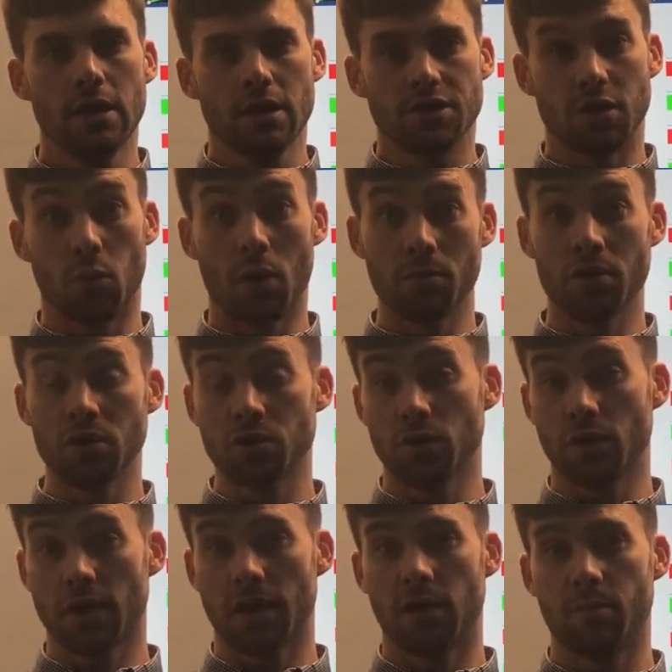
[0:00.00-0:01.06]
So what I'm going to
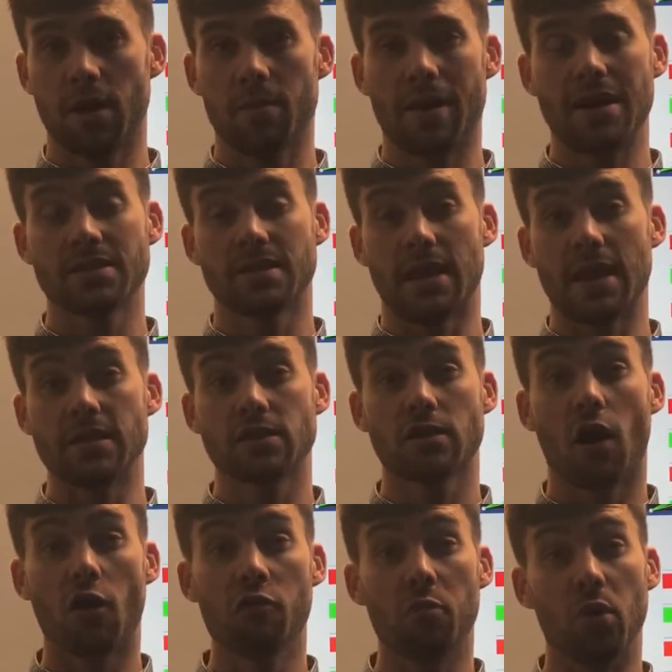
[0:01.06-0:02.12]
talk a little bit about today is
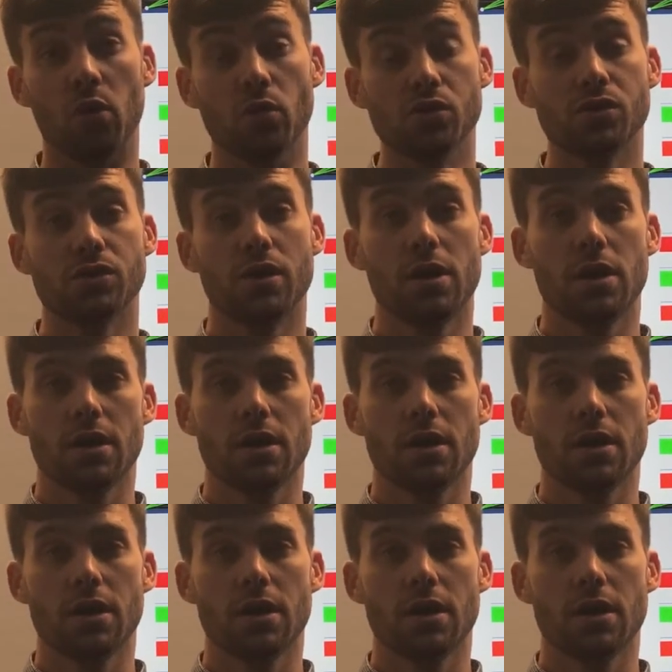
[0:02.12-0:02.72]
golf balls.